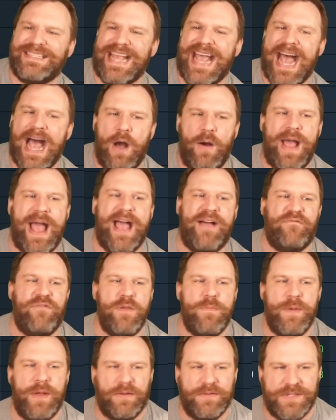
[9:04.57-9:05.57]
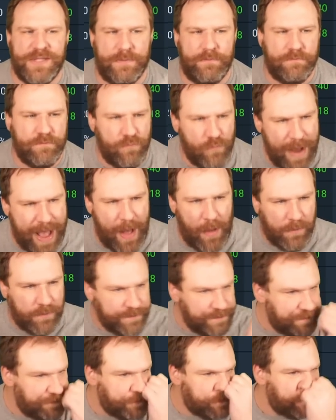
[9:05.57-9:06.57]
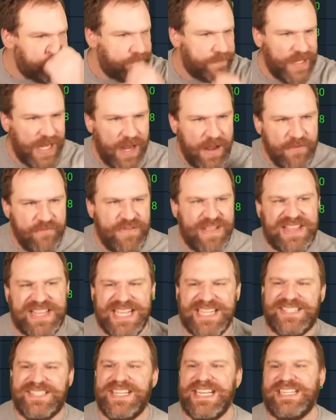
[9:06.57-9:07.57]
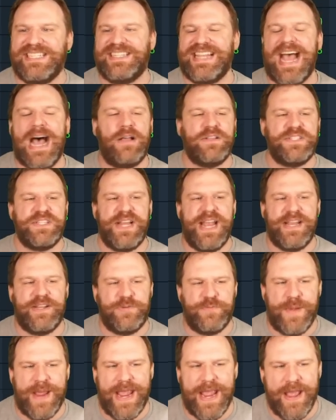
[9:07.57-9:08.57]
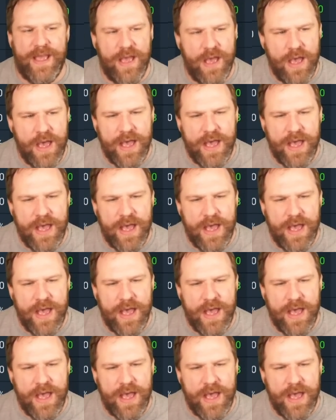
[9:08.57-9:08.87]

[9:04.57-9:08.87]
How have we built him? Well, 56,000 HP,